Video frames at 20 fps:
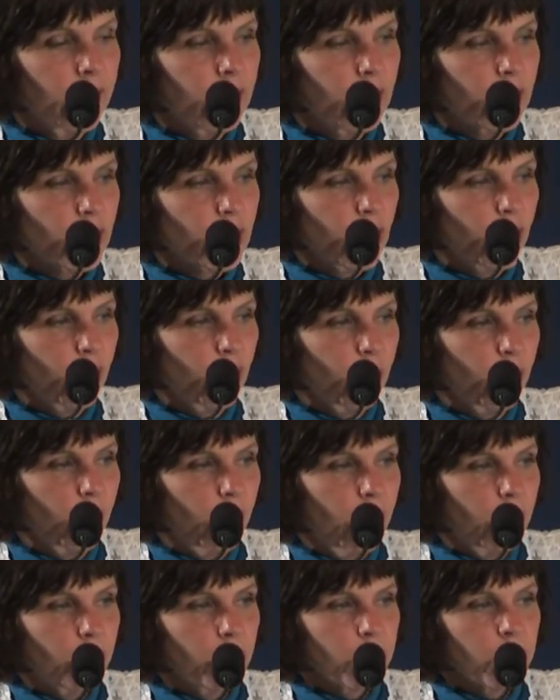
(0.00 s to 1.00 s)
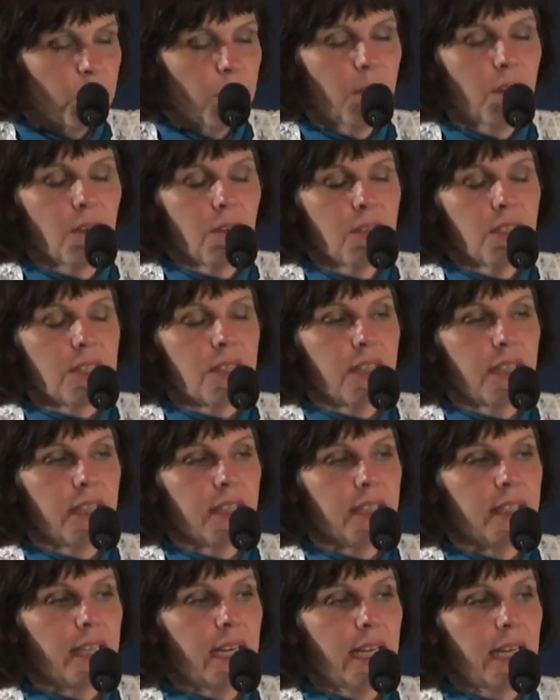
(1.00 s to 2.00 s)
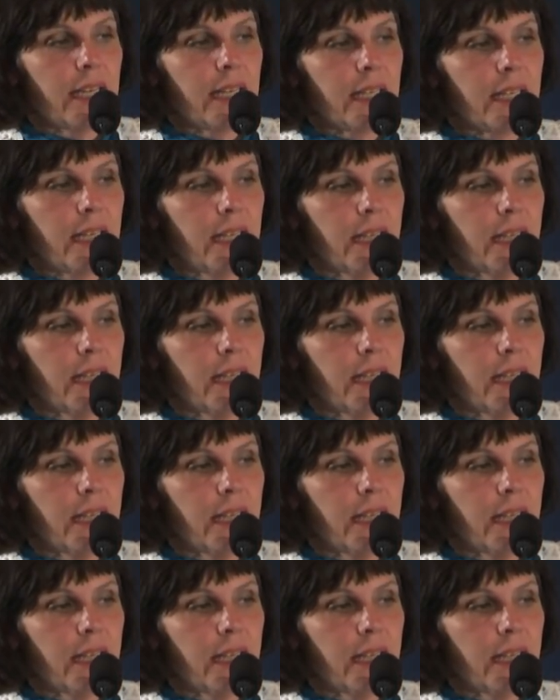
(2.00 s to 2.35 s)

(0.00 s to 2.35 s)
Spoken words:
So I was a part of this think tank,